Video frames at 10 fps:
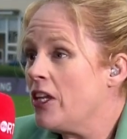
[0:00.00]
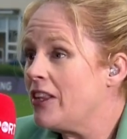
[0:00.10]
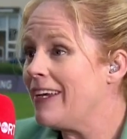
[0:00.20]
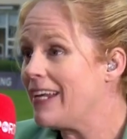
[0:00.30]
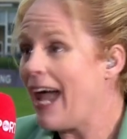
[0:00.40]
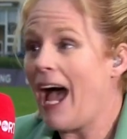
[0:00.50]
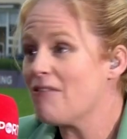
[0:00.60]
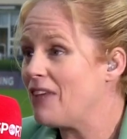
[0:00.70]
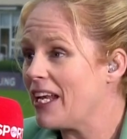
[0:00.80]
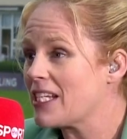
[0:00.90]
didn't
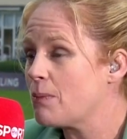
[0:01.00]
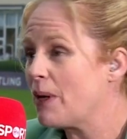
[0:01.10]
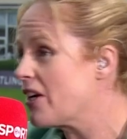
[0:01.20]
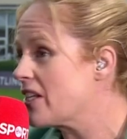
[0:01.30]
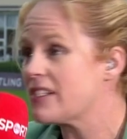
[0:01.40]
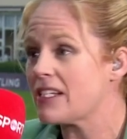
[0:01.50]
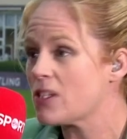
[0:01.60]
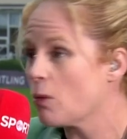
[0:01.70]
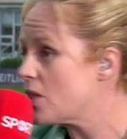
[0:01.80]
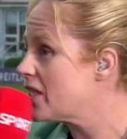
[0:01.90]
have that experience, that
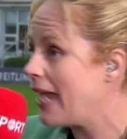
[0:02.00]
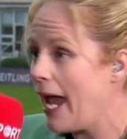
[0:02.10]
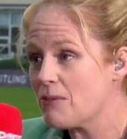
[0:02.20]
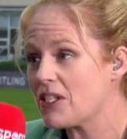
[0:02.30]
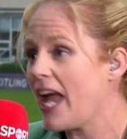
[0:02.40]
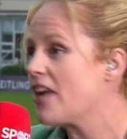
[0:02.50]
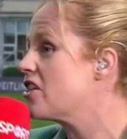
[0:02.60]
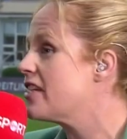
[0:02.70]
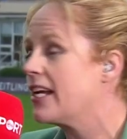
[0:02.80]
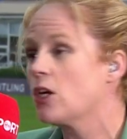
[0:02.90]
someone came together
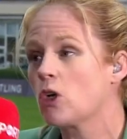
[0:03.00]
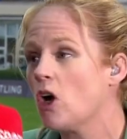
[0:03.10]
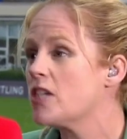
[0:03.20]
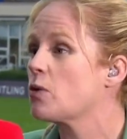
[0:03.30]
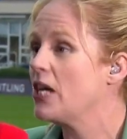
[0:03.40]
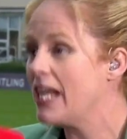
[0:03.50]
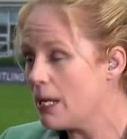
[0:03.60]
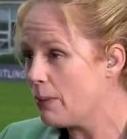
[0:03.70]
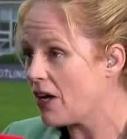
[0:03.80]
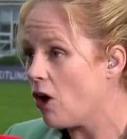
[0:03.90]
and said, look guys, we're a
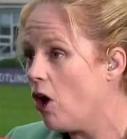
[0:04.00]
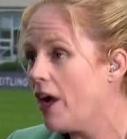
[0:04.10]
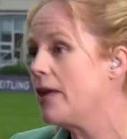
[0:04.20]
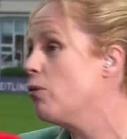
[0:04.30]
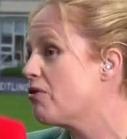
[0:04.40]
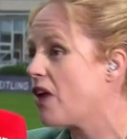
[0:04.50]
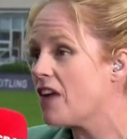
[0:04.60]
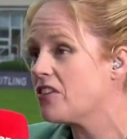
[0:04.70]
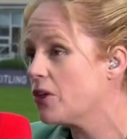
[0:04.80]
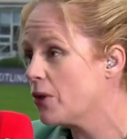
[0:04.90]
little bit high, we've
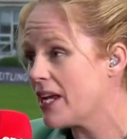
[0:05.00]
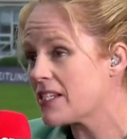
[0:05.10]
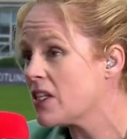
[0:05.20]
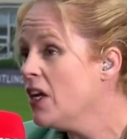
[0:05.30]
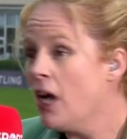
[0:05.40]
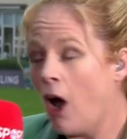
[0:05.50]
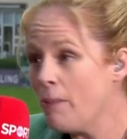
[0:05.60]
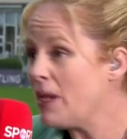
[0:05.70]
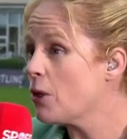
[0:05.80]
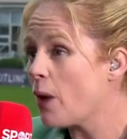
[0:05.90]
got to do this. I
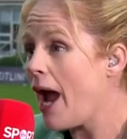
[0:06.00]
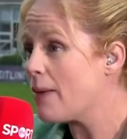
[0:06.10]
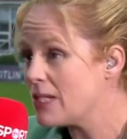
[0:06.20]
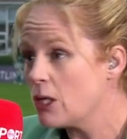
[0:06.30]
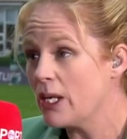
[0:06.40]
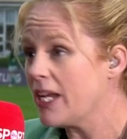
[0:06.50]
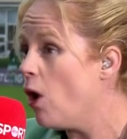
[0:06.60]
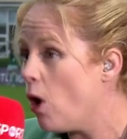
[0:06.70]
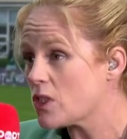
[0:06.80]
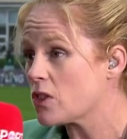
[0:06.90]
mean, they're absolutely
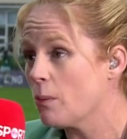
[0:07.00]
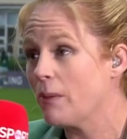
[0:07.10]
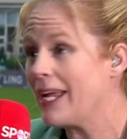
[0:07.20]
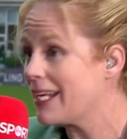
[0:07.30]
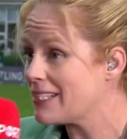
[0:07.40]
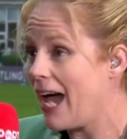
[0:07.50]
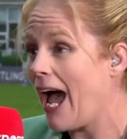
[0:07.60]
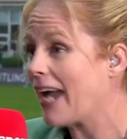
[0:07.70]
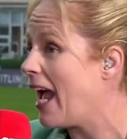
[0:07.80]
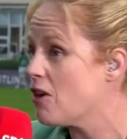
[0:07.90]
awesome in
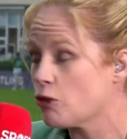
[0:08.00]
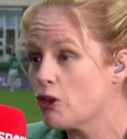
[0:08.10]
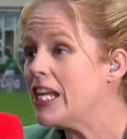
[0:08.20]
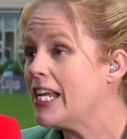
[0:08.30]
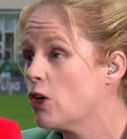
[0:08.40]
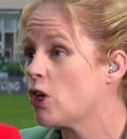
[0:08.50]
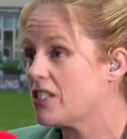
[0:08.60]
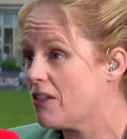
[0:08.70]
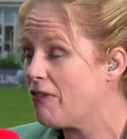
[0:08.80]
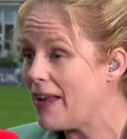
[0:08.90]
attack and really good
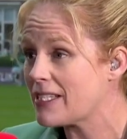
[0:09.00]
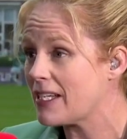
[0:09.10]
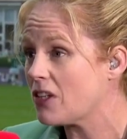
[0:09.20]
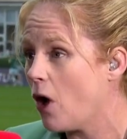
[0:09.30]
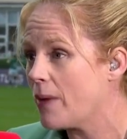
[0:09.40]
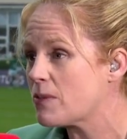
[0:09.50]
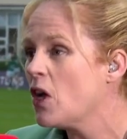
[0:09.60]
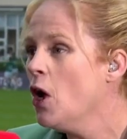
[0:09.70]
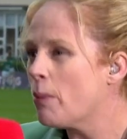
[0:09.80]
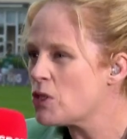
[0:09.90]
at defence at times,
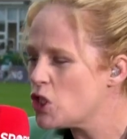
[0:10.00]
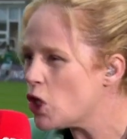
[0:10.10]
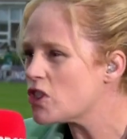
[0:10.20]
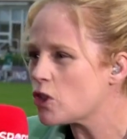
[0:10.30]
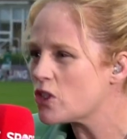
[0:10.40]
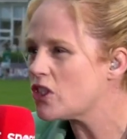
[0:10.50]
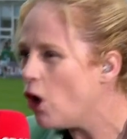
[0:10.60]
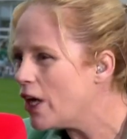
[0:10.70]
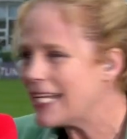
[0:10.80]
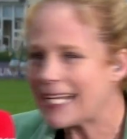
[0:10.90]
but just those
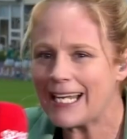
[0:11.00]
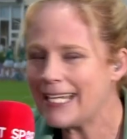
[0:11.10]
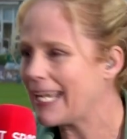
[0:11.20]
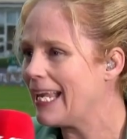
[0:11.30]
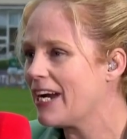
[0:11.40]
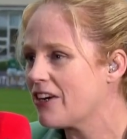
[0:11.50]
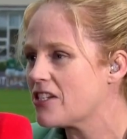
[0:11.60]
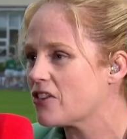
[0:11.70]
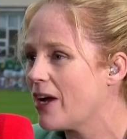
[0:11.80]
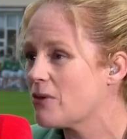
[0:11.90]
tiny clinical
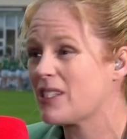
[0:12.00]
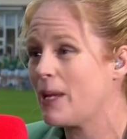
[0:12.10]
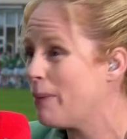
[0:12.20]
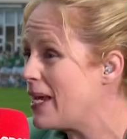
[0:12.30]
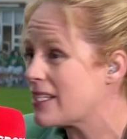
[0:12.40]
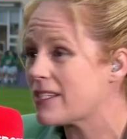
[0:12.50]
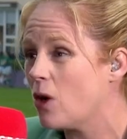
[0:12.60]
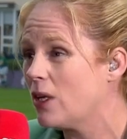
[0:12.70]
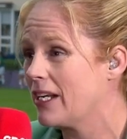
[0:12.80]
areas around set pieces needs to